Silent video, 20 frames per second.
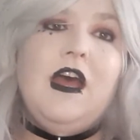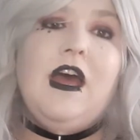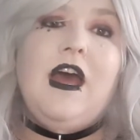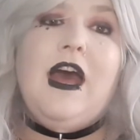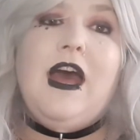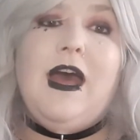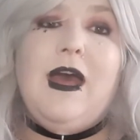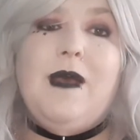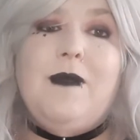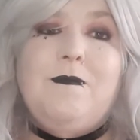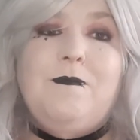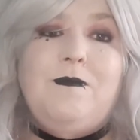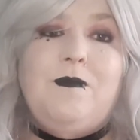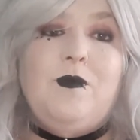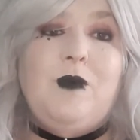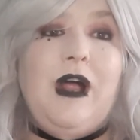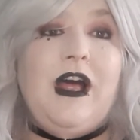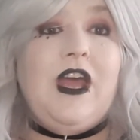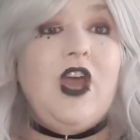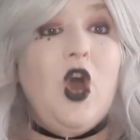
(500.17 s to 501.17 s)

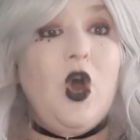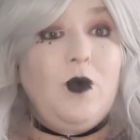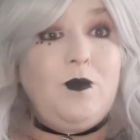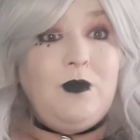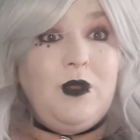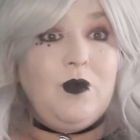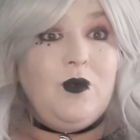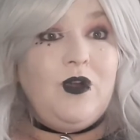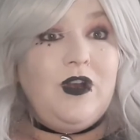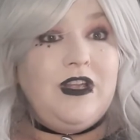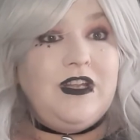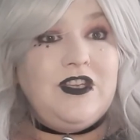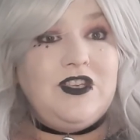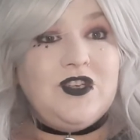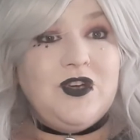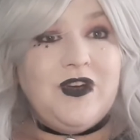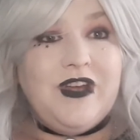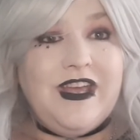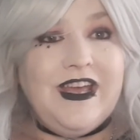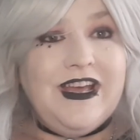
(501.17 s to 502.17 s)
Well, I hope you all
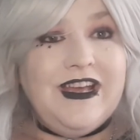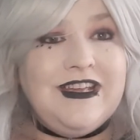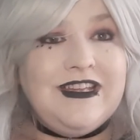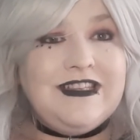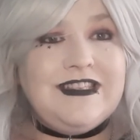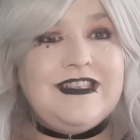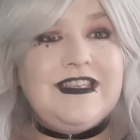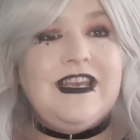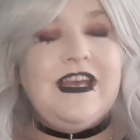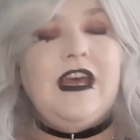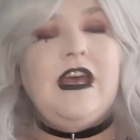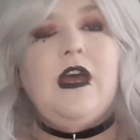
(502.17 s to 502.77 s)
enjoy it.